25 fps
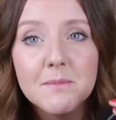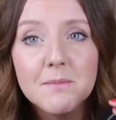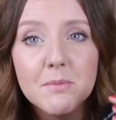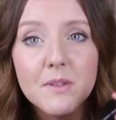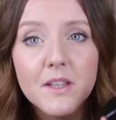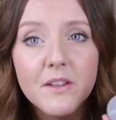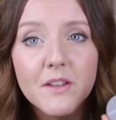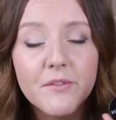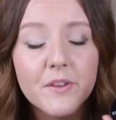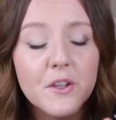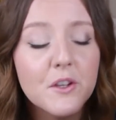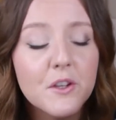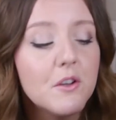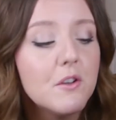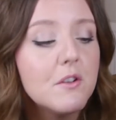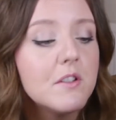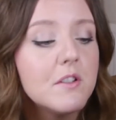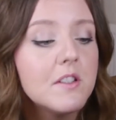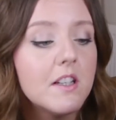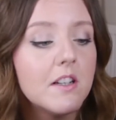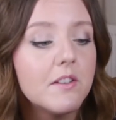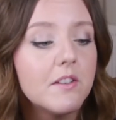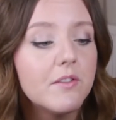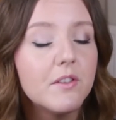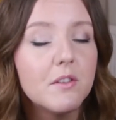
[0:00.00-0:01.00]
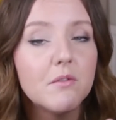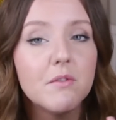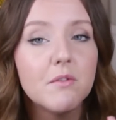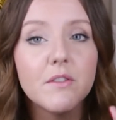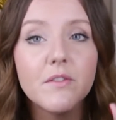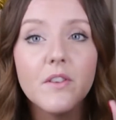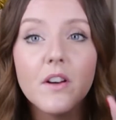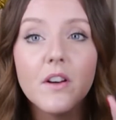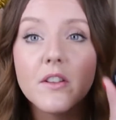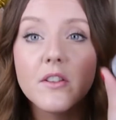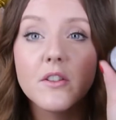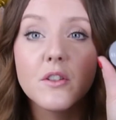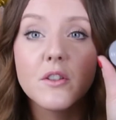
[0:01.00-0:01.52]
But if you suffer
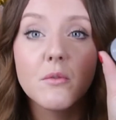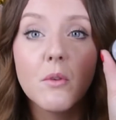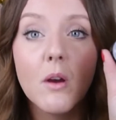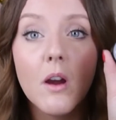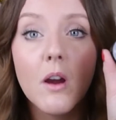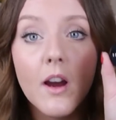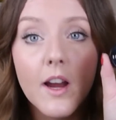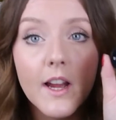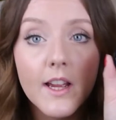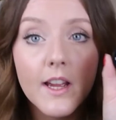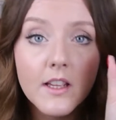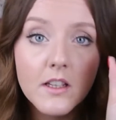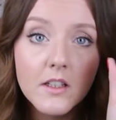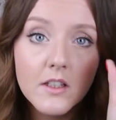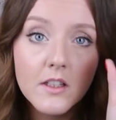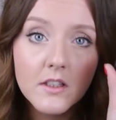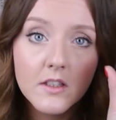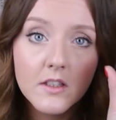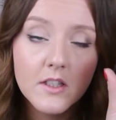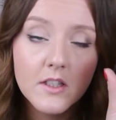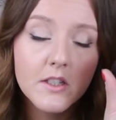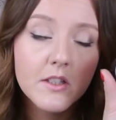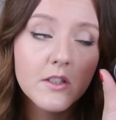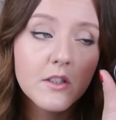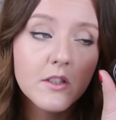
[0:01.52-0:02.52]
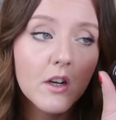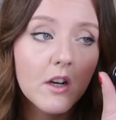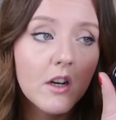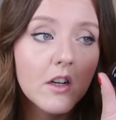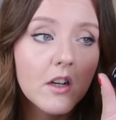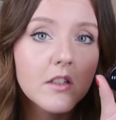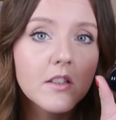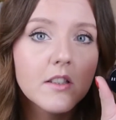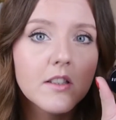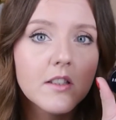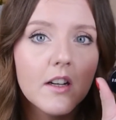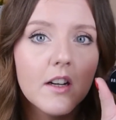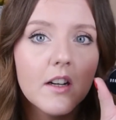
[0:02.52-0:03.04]
with under eye dark
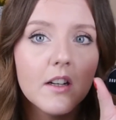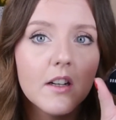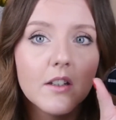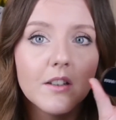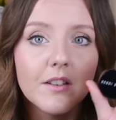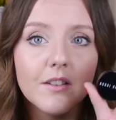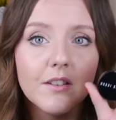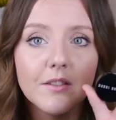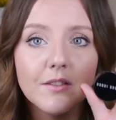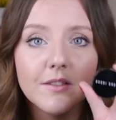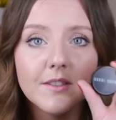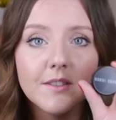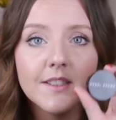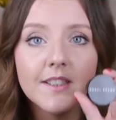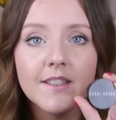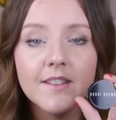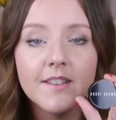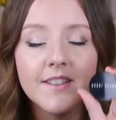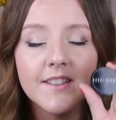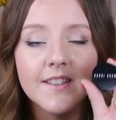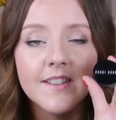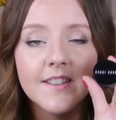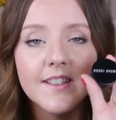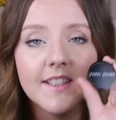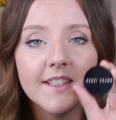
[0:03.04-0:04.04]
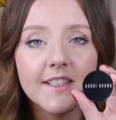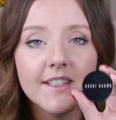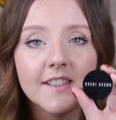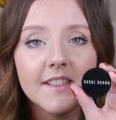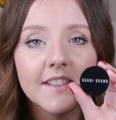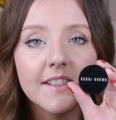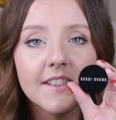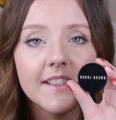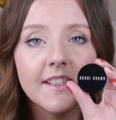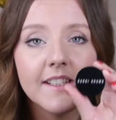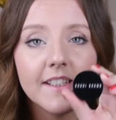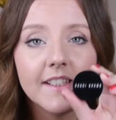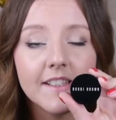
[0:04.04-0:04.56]
circles, then
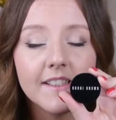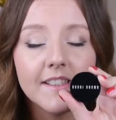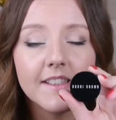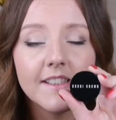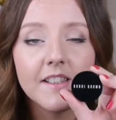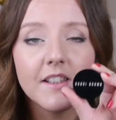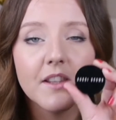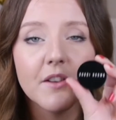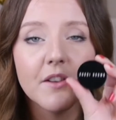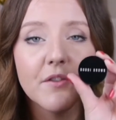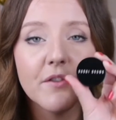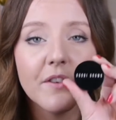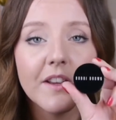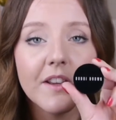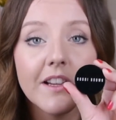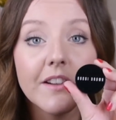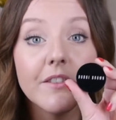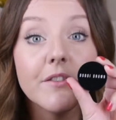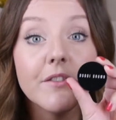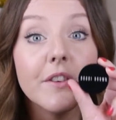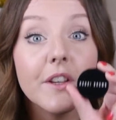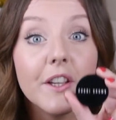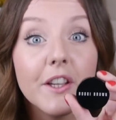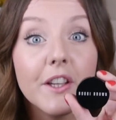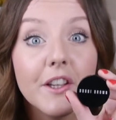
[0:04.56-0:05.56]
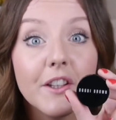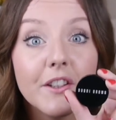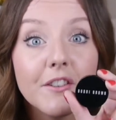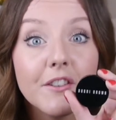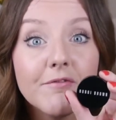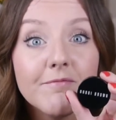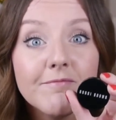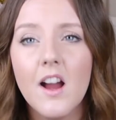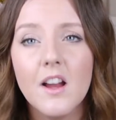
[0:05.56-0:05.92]
this is the thing for you.